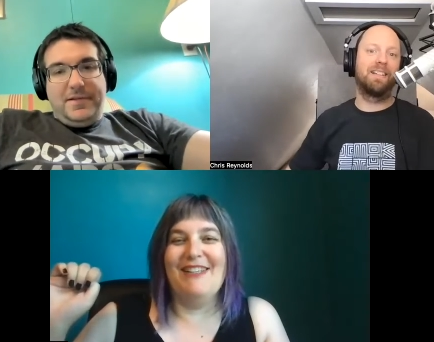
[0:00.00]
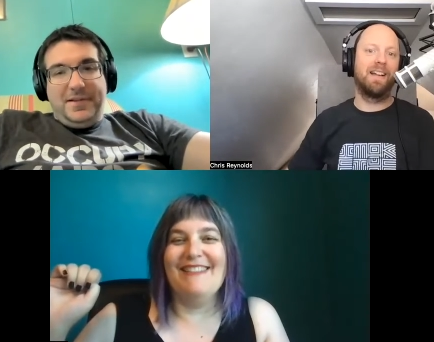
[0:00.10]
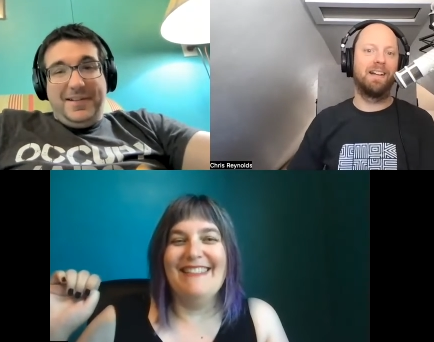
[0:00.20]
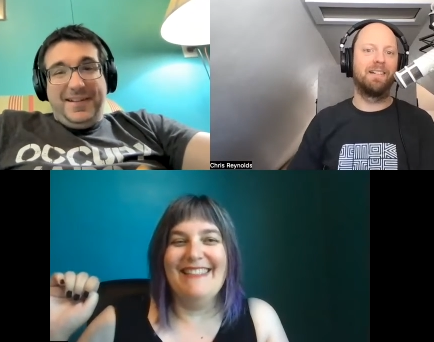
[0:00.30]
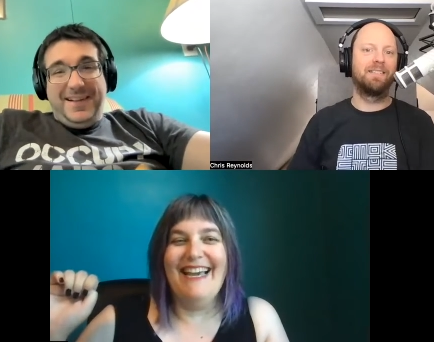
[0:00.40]
Speaker 1: Yeah.
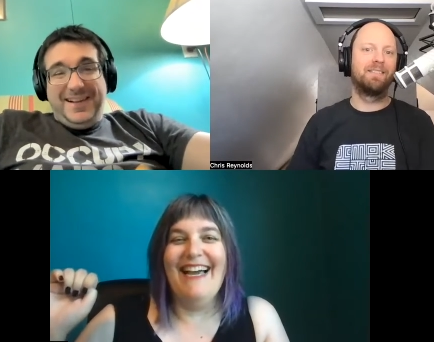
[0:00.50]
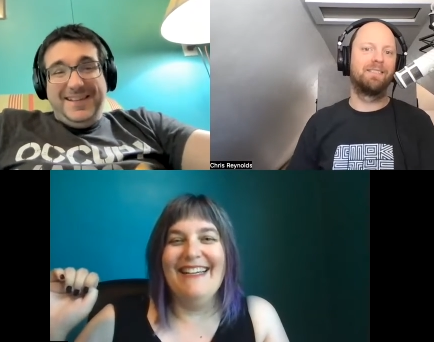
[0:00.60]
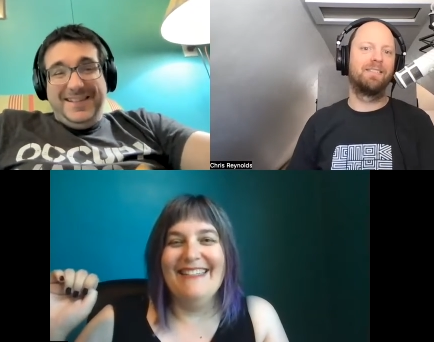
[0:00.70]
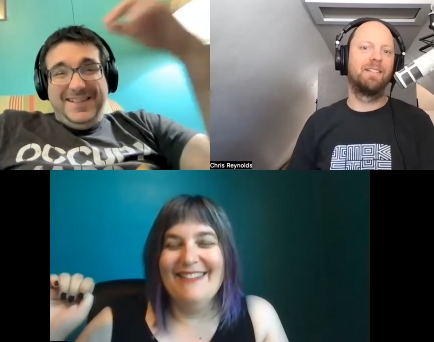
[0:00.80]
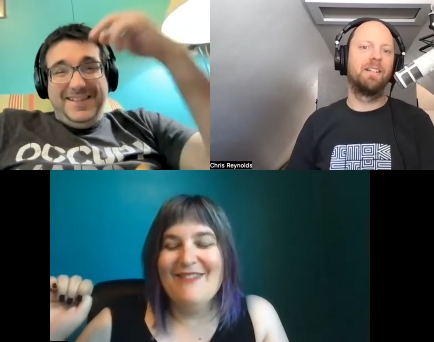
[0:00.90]
yeah.
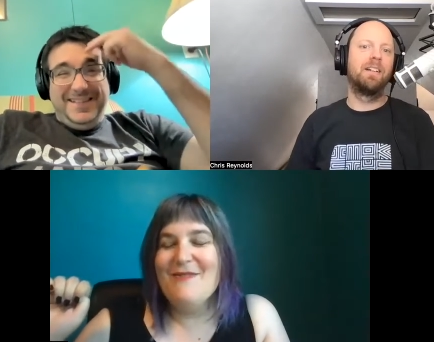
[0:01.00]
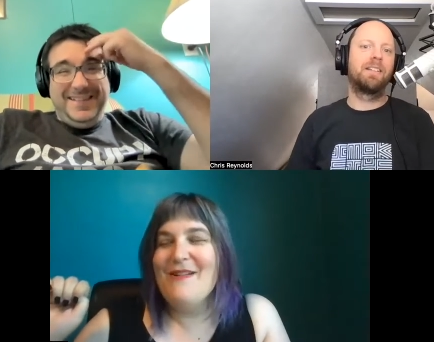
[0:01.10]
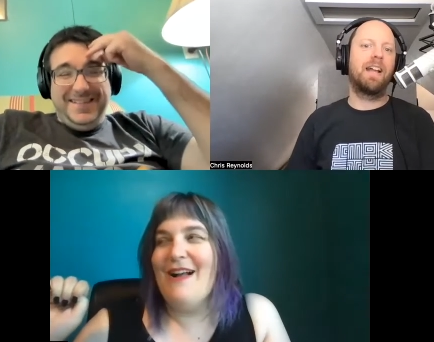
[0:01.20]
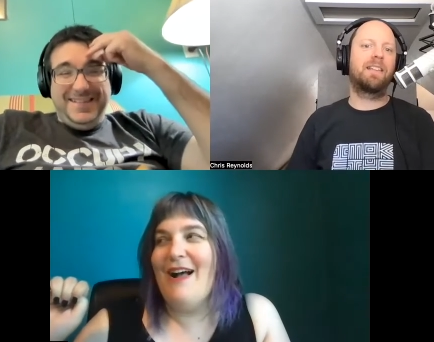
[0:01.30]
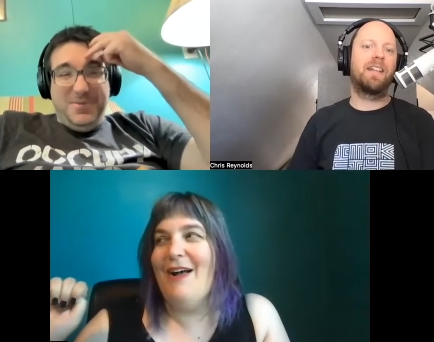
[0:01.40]

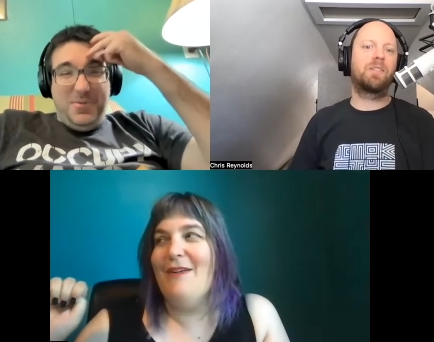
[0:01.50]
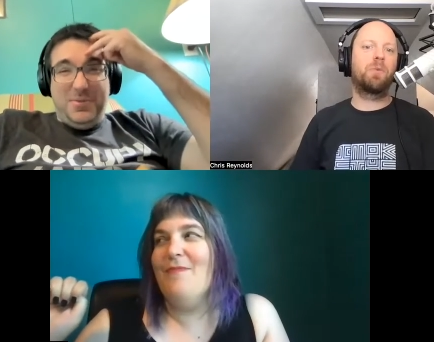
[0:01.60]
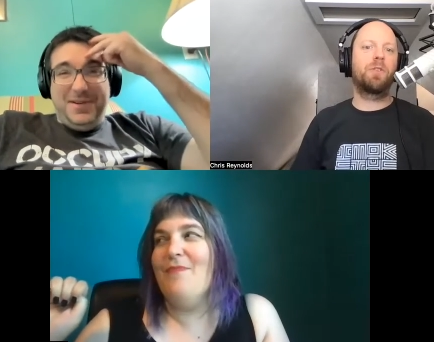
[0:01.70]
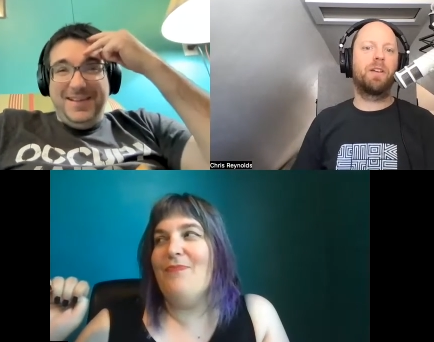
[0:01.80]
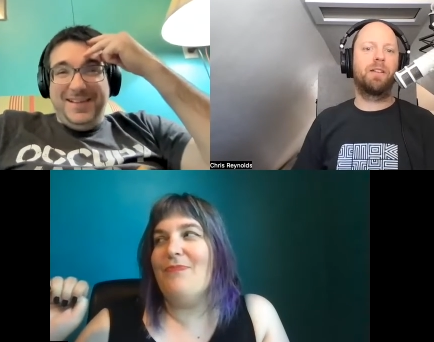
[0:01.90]
That, that's um, where
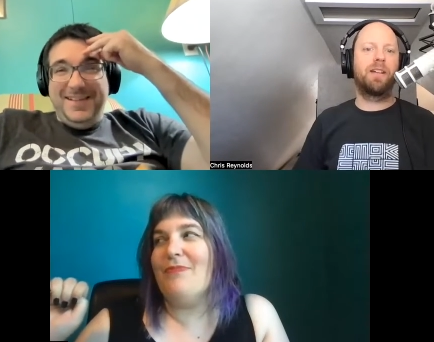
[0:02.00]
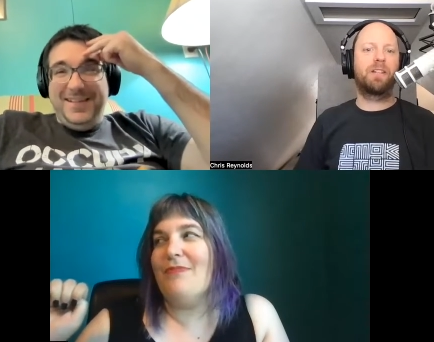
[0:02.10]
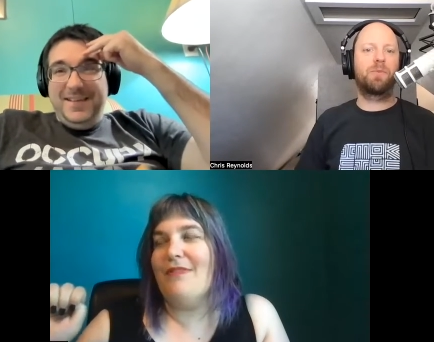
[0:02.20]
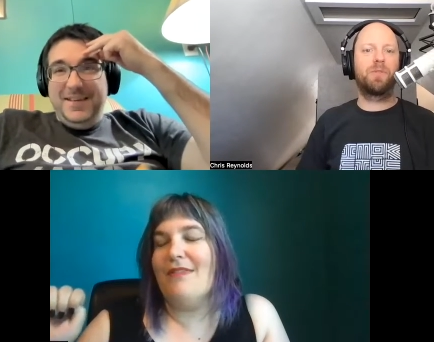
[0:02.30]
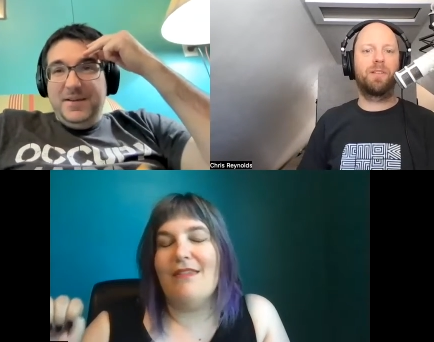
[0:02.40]
the that's
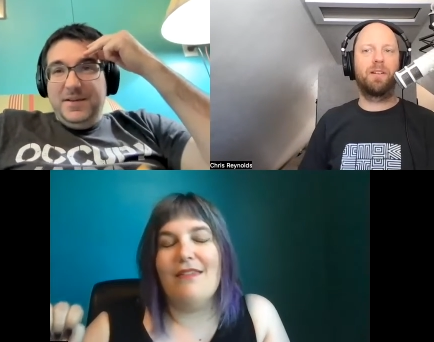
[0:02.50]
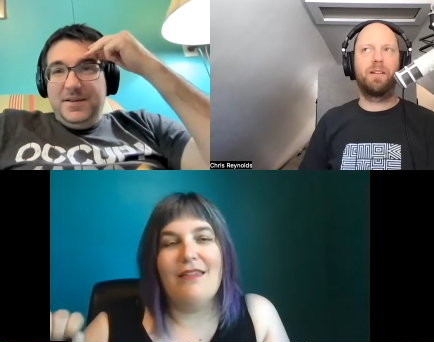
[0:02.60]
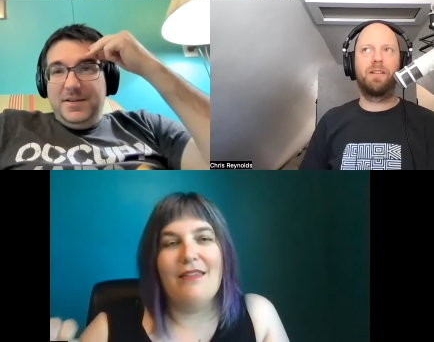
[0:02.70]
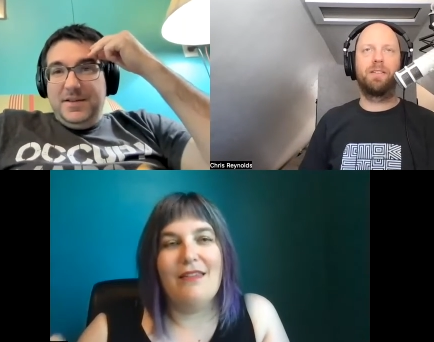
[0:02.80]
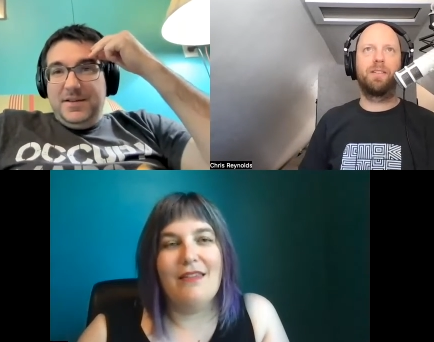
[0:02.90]
where
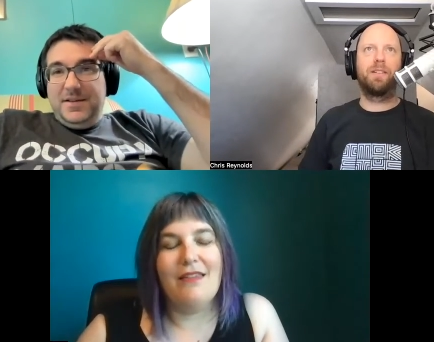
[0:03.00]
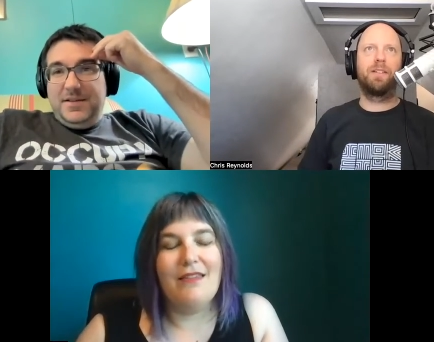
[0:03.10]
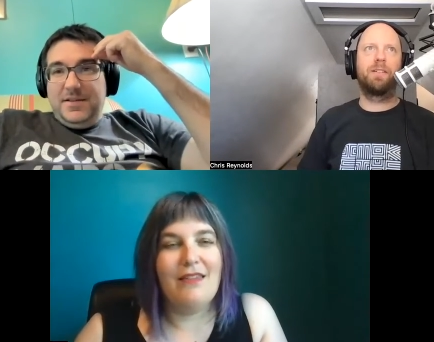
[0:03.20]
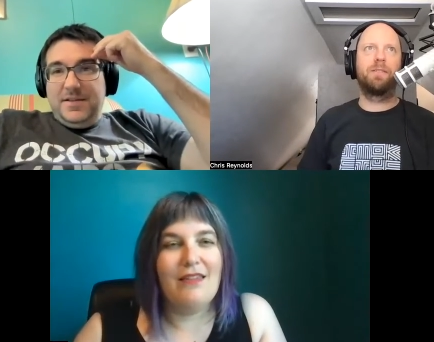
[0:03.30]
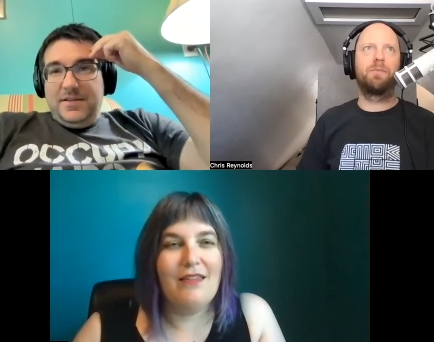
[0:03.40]
the
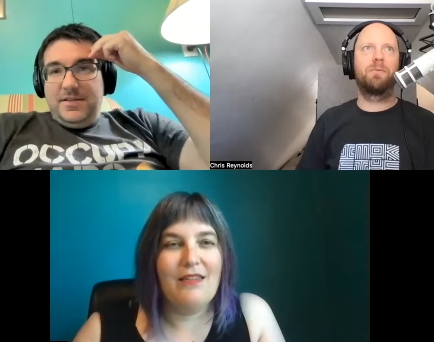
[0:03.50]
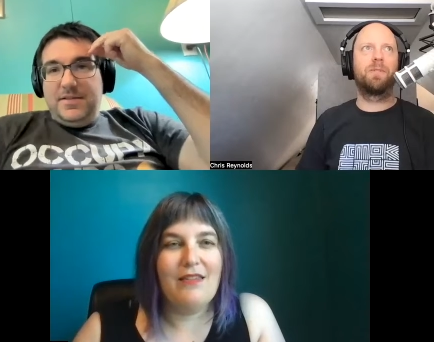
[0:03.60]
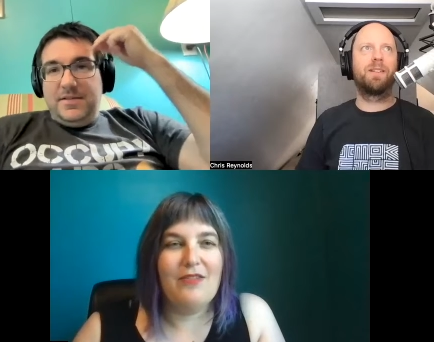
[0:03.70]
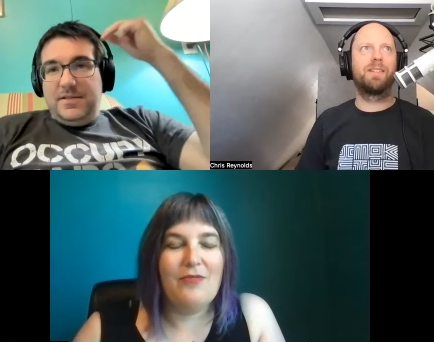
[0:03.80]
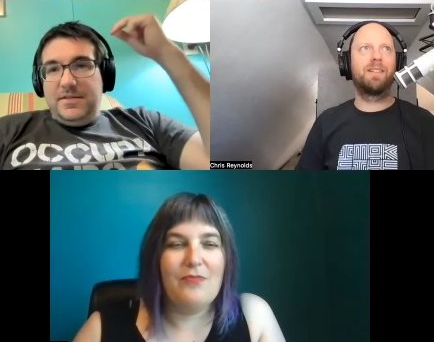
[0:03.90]
the what
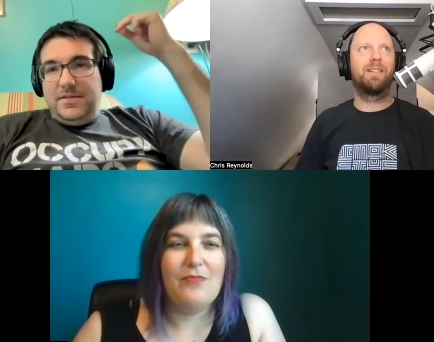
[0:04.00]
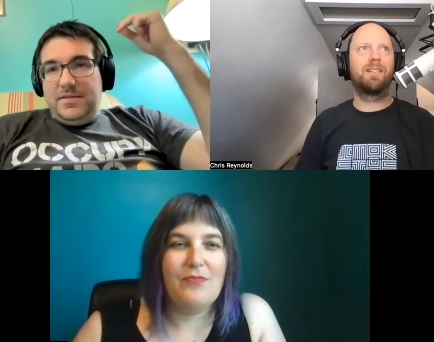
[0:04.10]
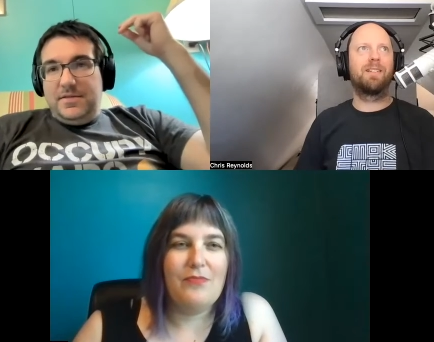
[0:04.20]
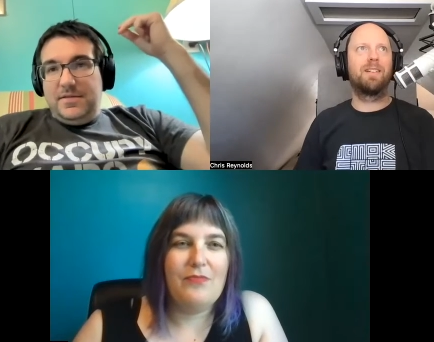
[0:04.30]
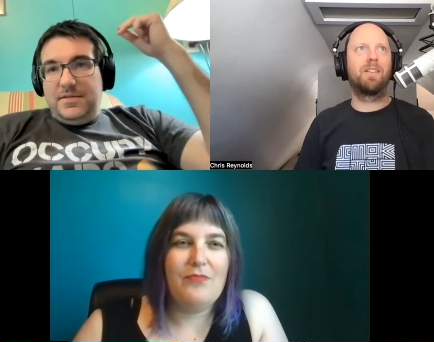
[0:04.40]
is it
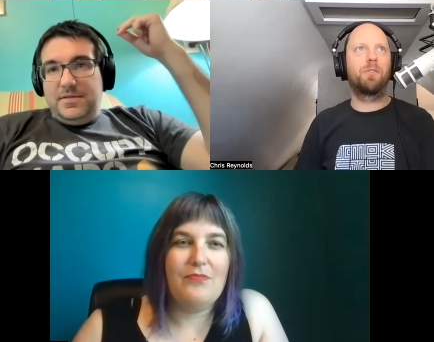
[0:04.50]
uh